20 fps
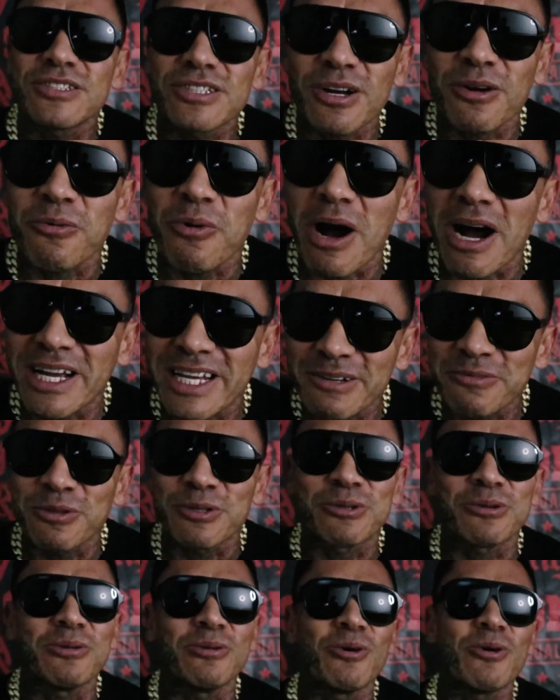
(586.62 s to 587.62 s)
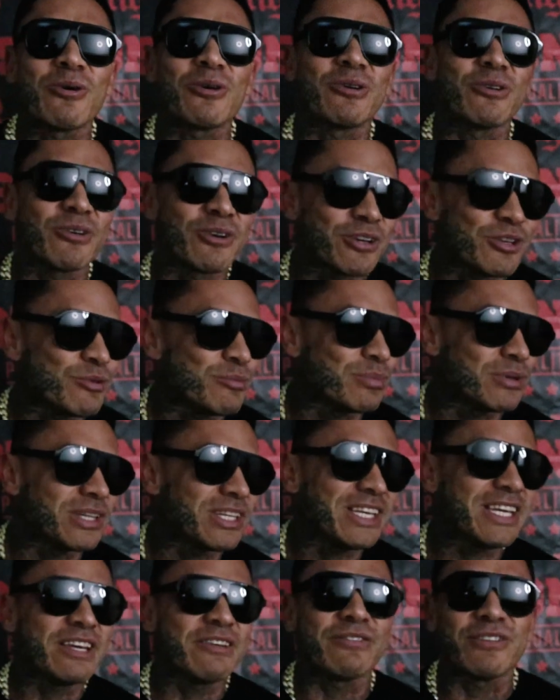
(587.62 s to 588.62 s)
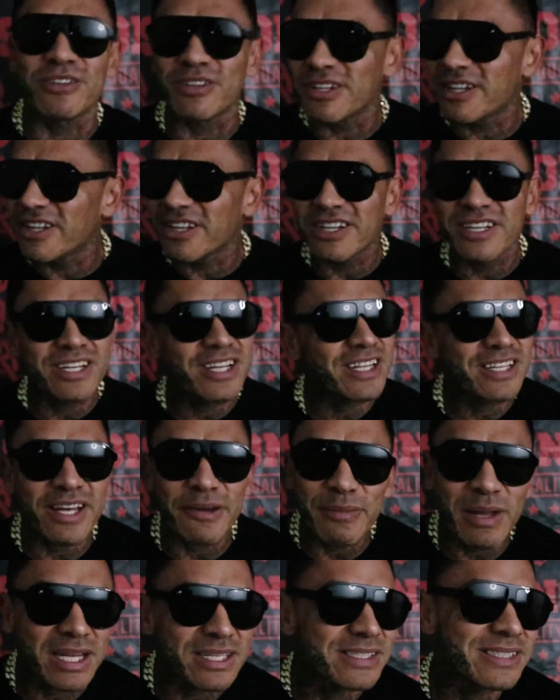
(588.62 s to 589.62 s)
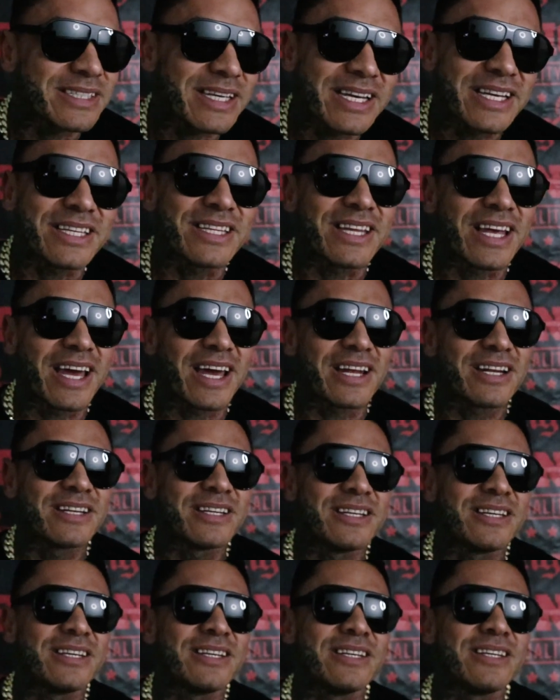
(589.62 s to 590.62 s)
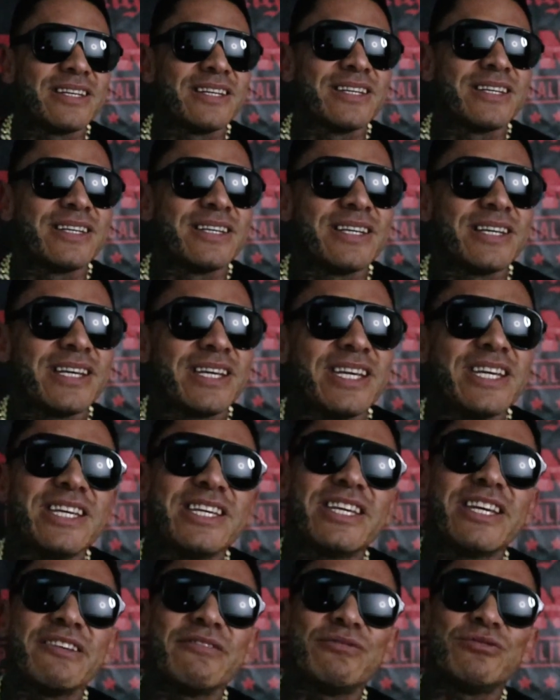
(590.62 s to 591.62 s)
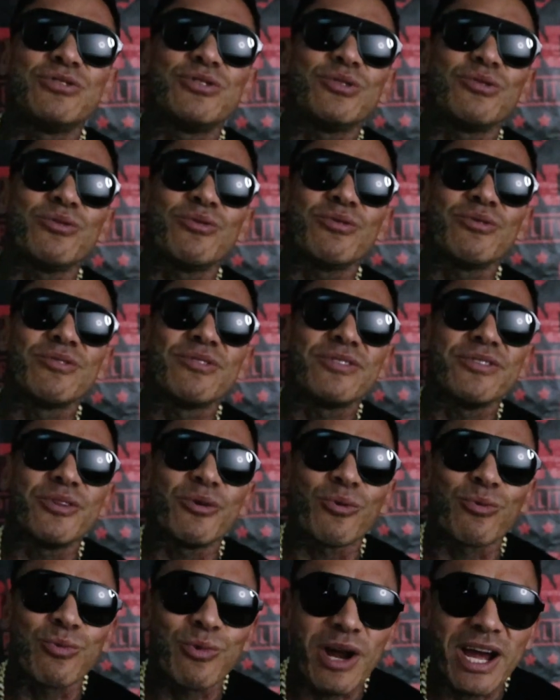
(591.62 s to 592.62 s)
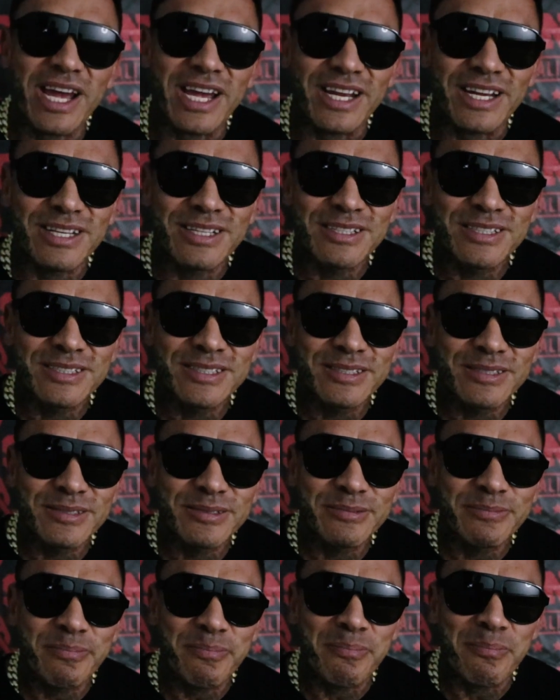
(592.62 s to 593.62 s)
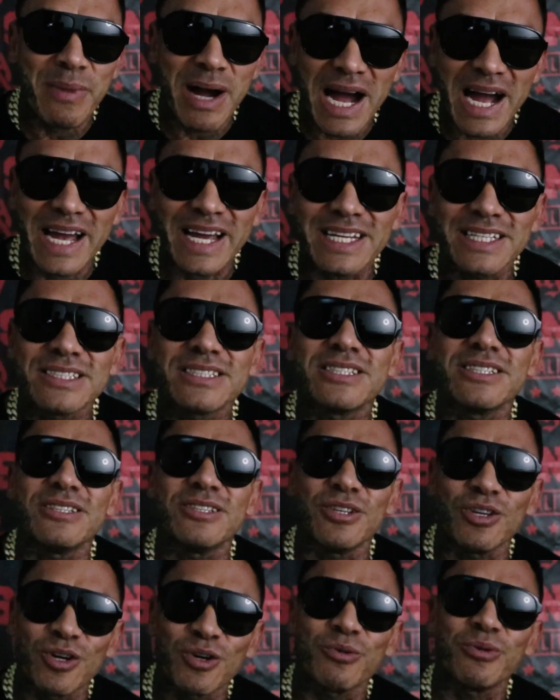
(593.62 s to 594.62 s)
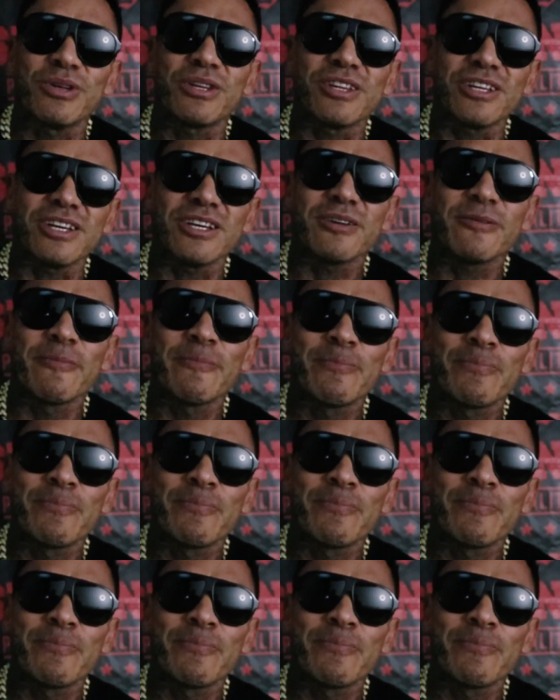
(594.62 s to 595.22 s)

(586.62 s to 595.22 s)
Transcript: start walking with the Lord or you believe, and I'm not saying that. He gives you the right mind to deal with it.